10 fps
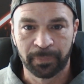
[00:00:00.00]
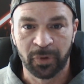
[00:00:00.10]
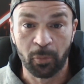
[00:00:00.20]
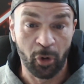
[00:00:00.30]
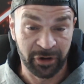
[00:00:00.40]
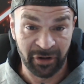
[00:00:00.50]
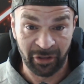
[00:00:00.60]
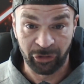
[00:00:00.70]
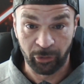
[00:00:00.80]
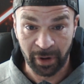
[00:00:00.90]
The more
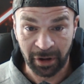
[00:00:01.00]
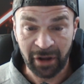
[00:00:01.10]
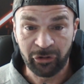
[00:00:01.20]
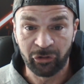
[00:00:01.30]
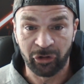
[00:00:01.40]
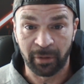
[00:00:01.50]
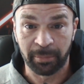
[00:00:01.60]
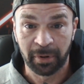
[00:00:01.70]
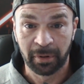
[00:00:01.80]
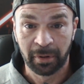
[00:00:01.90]
intense the relationship,
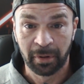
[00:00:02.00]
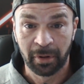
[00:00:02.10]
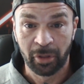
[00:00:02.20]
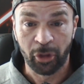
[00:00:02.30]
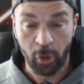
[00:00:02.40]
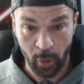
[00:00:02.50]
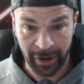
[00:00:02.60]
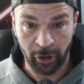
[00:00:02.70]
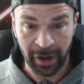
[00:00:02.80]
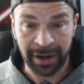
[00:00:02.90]
the
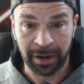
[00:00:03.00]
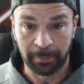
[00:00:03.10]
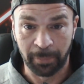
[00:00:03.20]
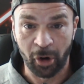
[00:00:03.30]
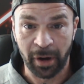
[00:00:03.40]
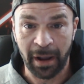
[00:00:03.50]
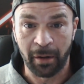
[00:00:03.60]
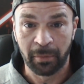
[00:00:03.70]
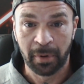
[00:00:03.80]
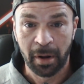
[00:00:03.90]
quicker it can burn
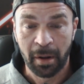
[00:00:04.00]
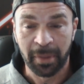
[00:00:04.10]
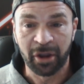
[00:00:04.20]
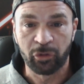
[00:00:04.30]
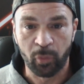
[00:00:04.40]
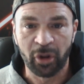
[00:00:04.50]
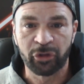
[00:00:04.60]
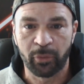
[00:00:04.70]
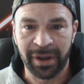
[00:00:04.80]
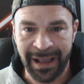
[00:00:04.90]
out. Because
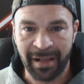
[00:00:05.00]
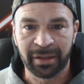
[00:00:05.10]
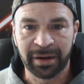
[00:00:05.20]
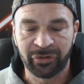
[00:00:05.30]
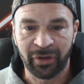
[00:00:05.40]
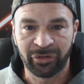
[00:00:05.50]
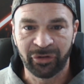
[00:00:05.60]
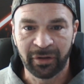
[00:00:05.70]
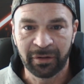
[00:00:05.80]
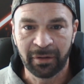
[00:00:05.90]
once reality
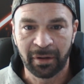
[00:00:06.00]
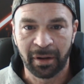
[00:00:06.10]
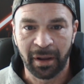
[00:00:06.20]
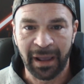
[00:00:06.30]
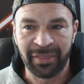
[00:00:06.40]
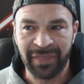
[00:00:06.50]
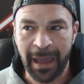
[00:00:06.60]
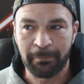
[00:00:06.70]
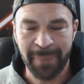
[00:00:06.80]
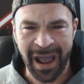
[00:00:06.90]
sets in, and
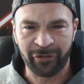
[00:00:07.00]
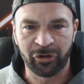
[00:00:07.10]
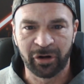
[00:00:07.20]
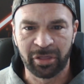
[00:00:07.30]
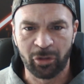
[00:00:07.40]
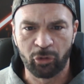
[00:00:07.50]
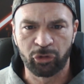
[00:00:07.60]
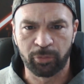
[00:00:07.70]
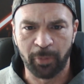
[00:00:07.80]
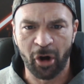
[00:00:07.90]
that passion and those
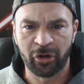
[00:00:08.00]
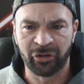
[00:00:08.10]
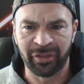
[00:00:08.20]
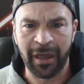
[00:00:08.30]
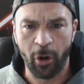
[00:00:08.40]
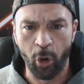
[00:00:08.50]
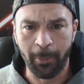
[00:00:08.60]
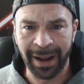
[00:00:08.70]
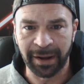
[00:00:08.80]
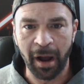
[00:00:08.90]
sparks and that, oh
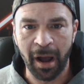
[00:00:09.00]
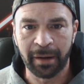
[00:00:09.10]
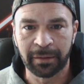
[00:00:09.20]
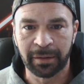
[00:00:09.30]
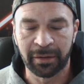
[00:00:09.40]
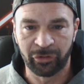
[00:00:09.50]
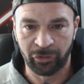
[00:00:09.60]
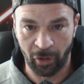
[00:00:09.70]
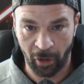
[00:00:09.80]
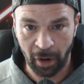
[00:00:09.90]
my God,
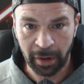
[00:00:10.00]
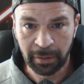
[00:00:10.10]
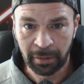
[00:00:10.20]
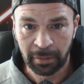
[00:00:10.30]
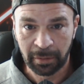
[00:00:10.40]
is gone,